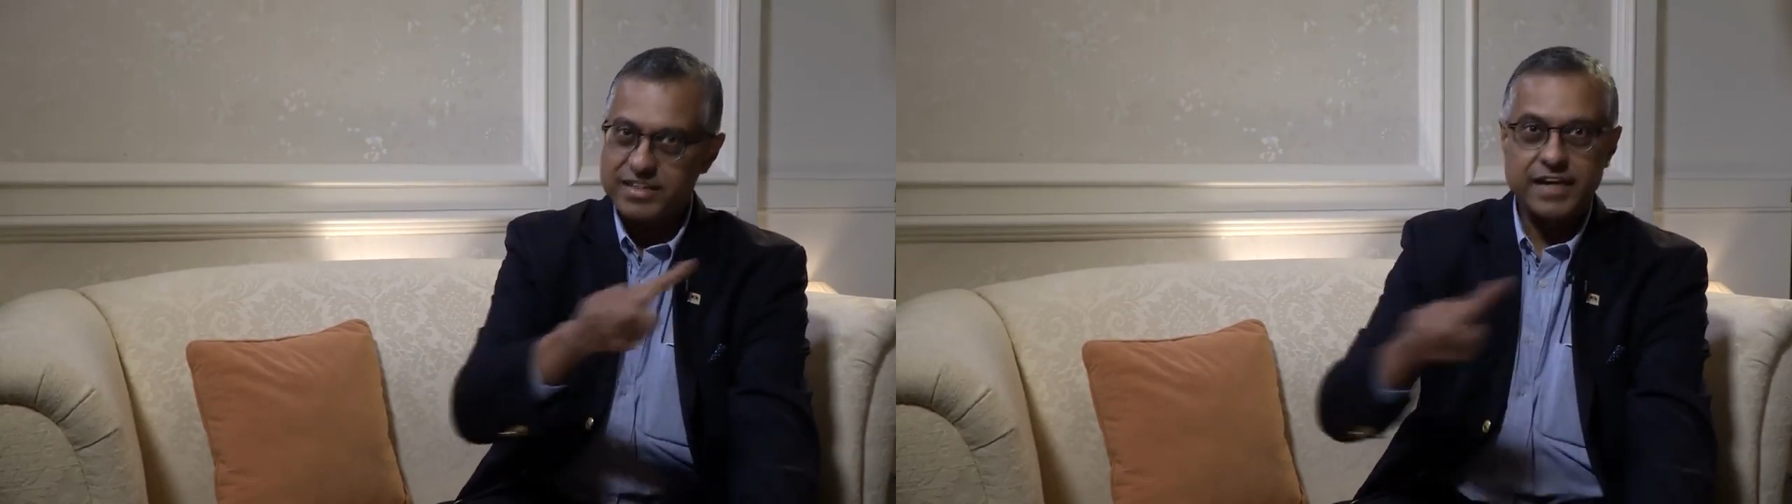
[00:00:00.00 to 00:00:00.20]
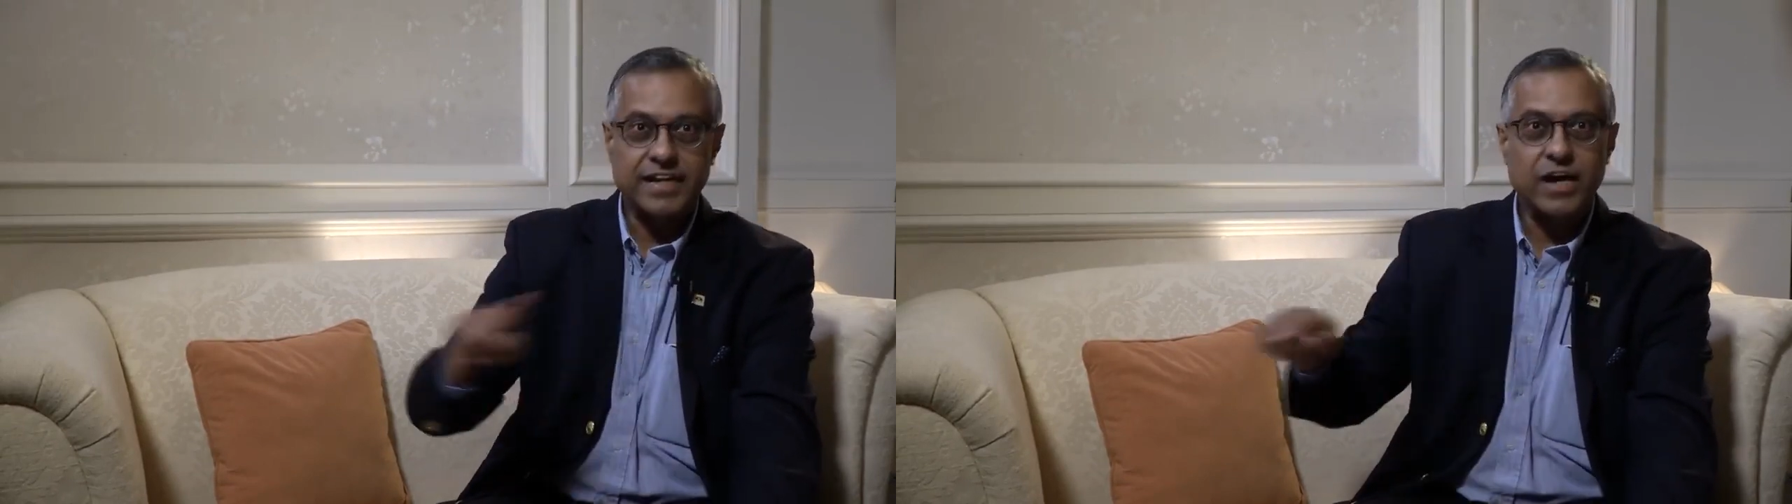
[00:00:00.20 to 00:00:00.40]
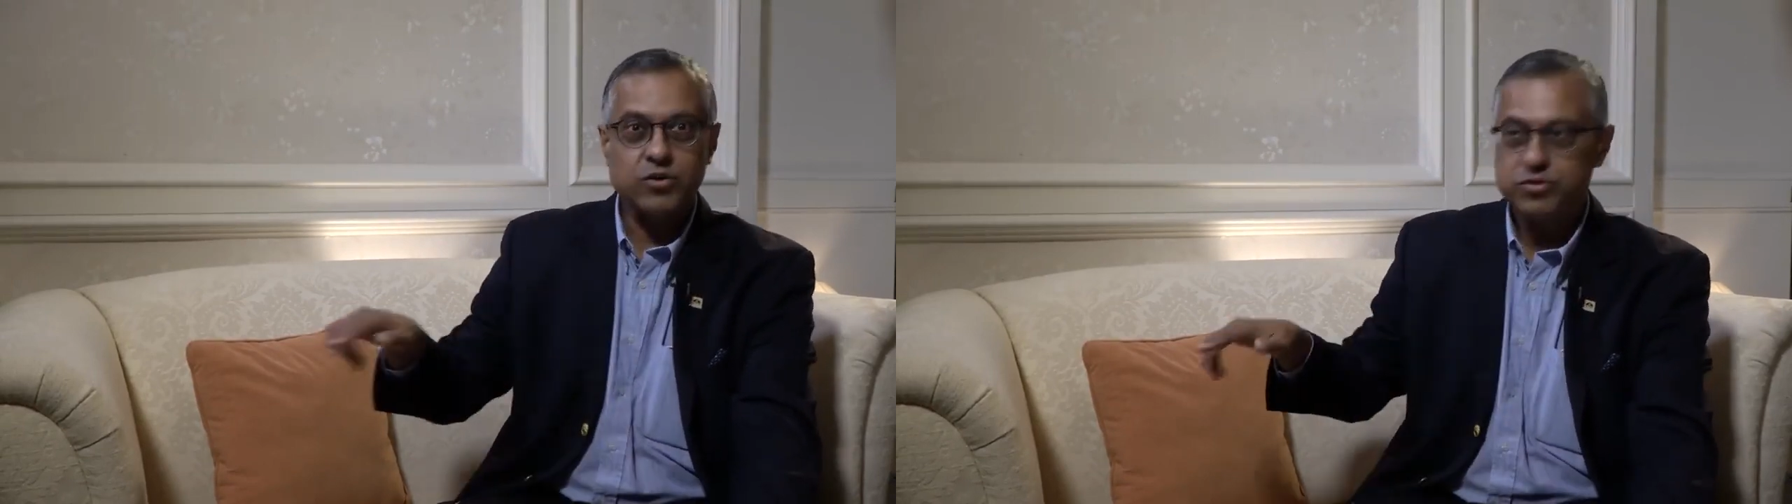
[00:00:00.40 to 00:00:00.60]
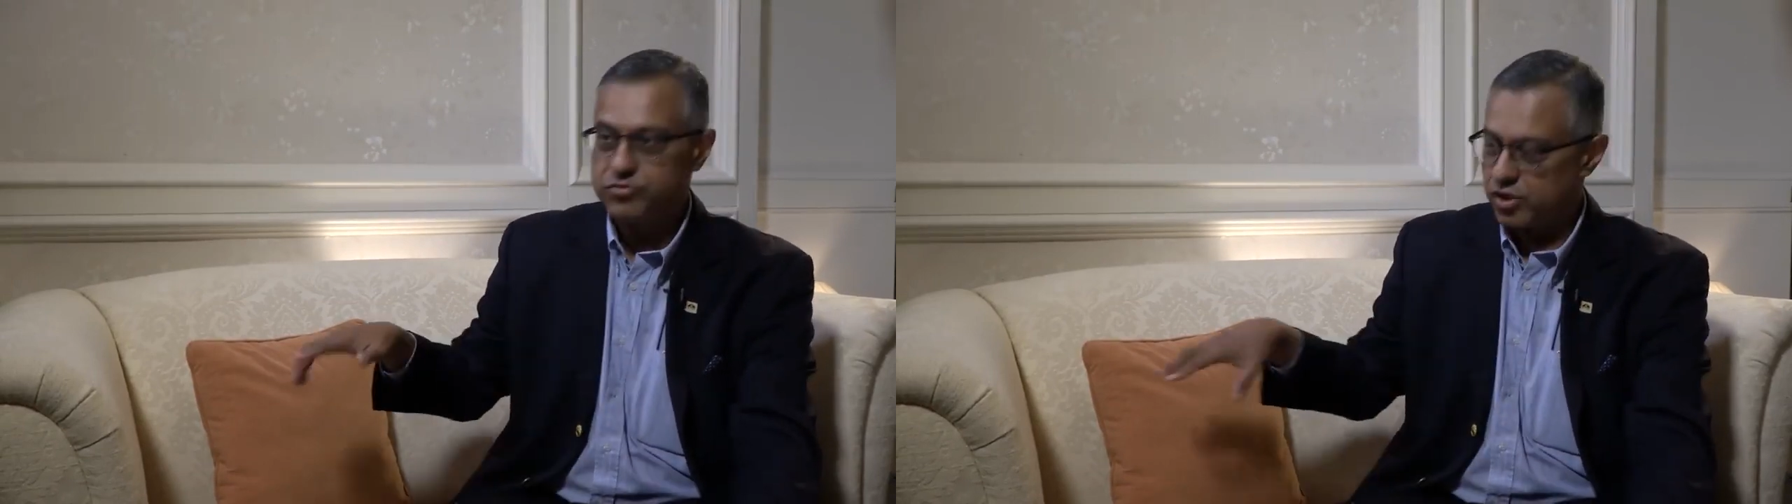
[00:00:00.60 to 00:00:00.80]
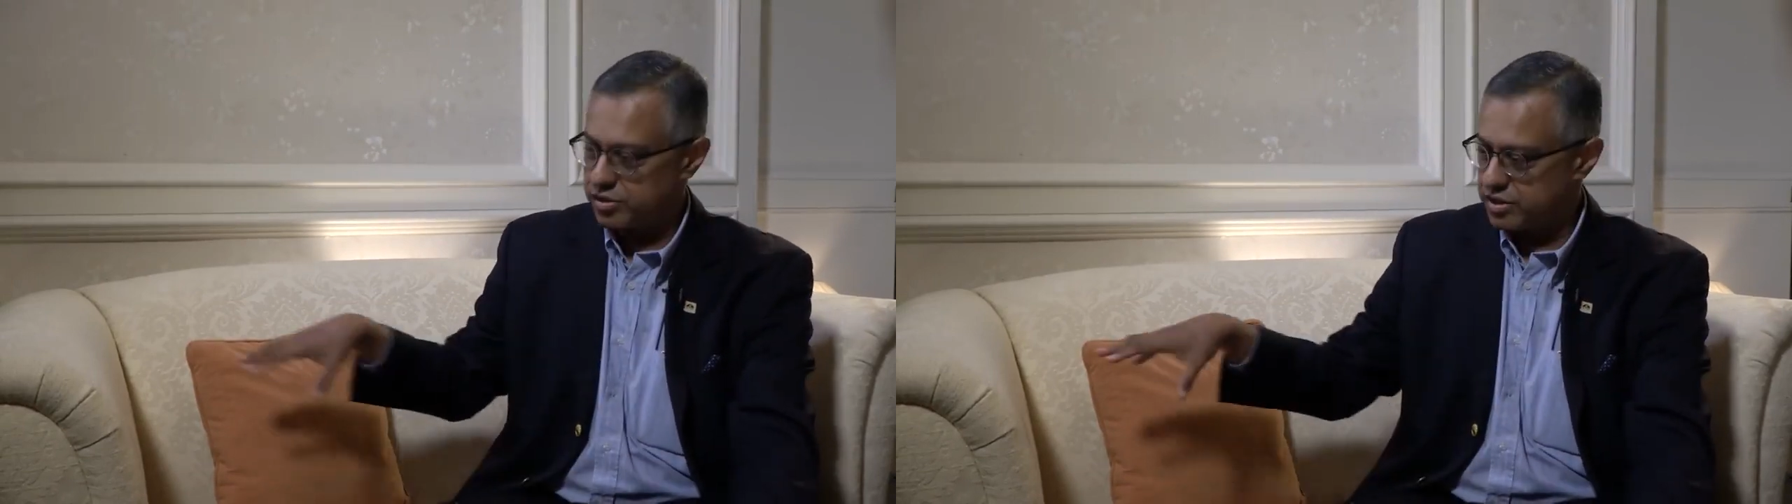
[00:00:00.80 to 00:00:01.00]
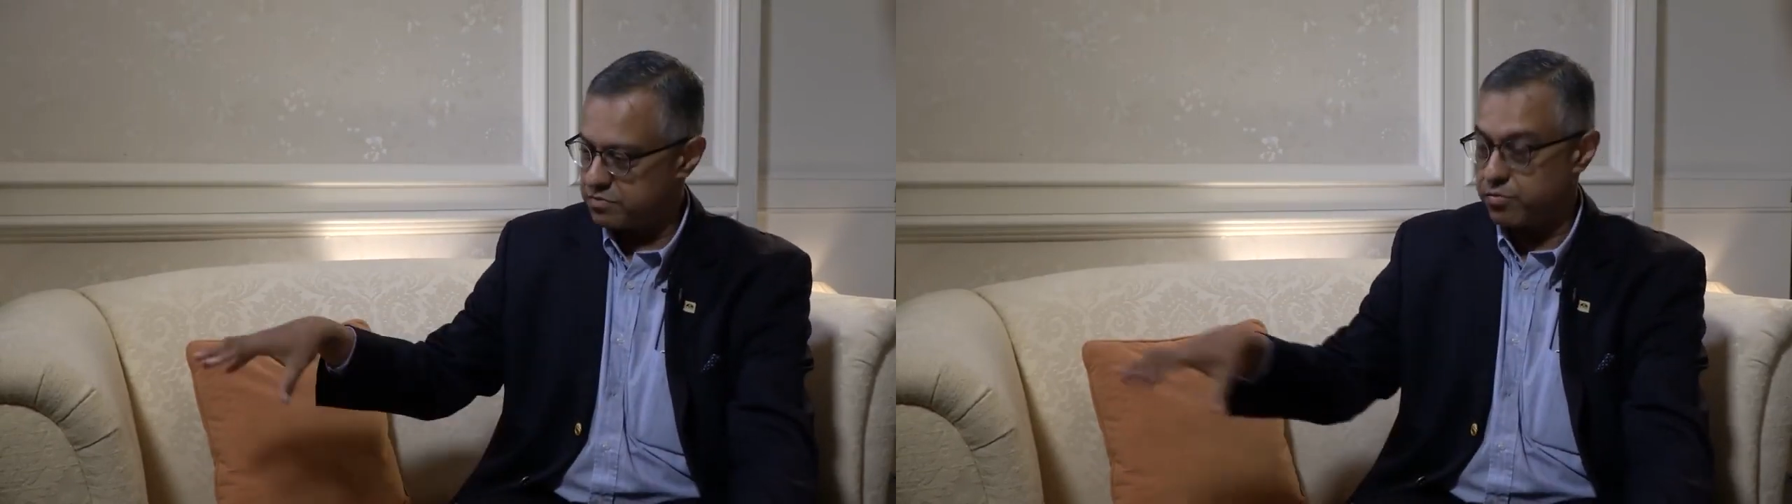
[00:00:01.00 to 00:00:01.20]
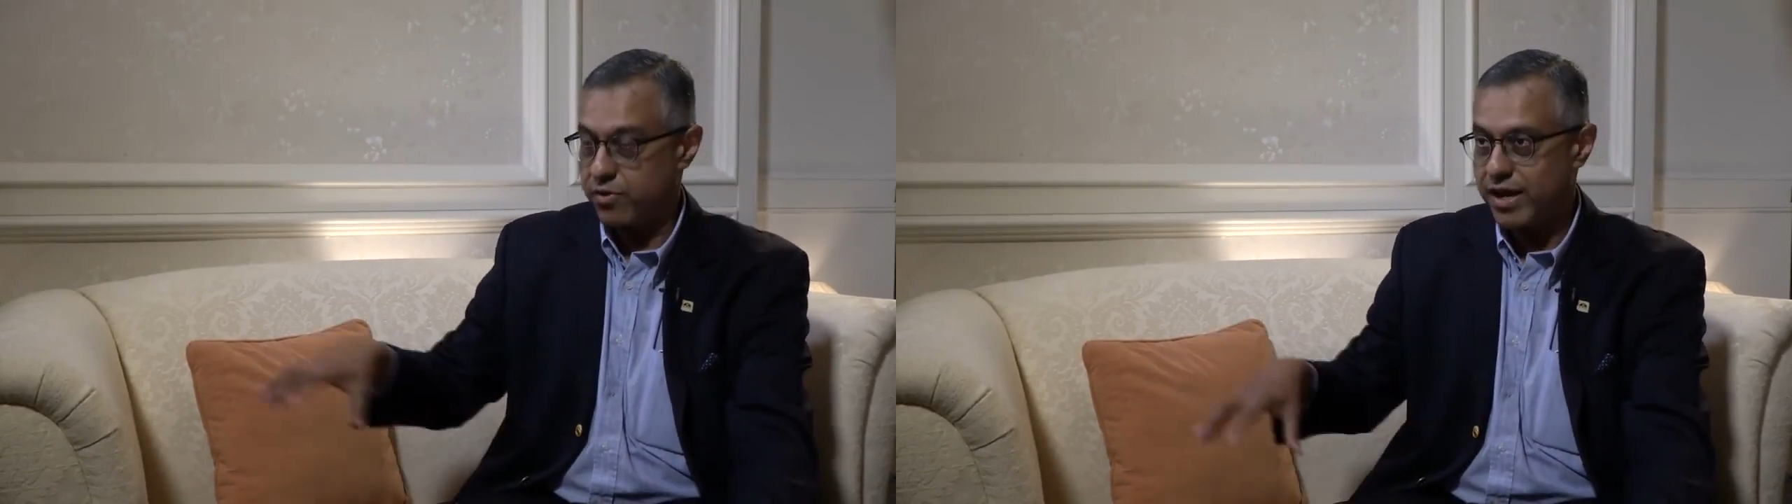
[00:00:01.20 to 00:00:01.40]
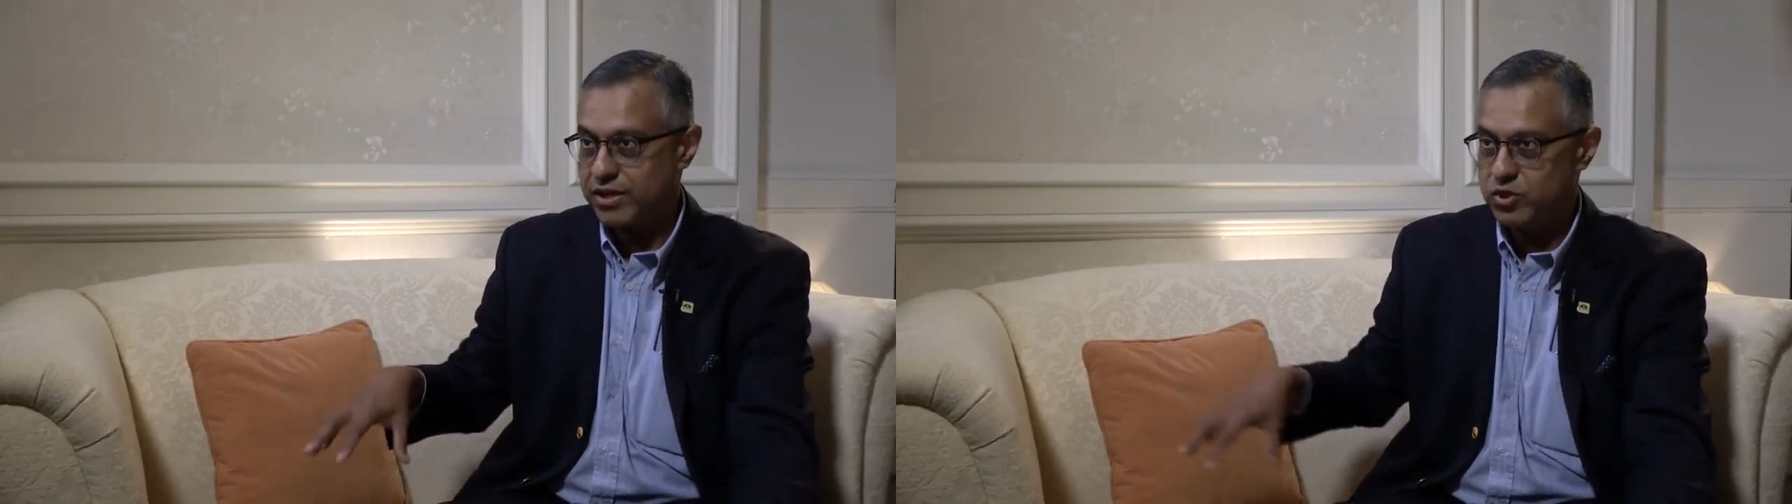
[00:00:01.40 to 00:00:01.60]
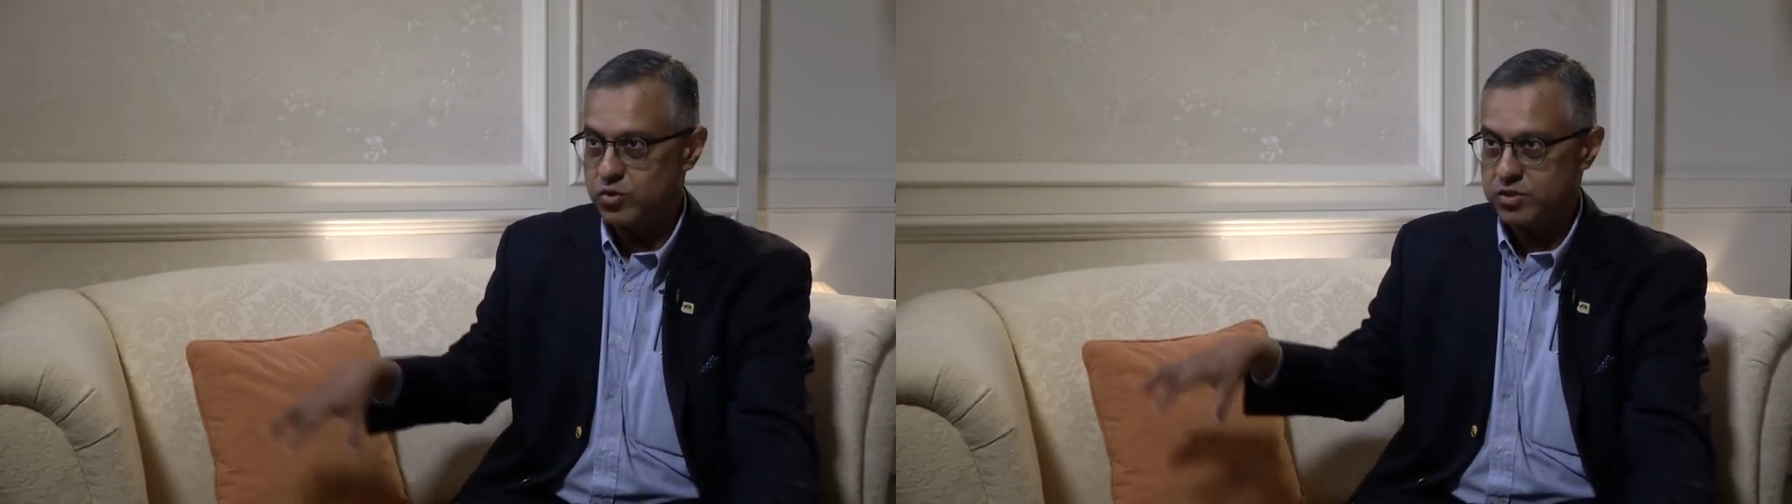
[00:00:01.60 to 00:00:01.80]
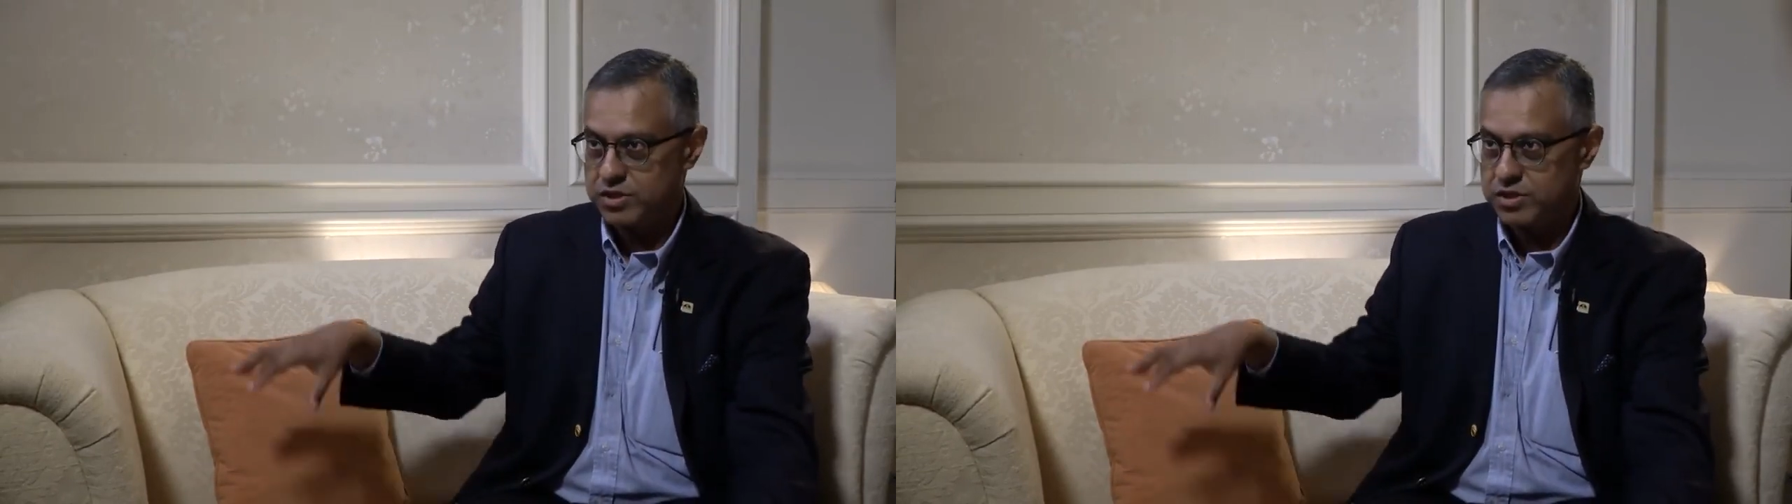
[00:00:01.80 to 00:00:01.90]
And now you've got this brand new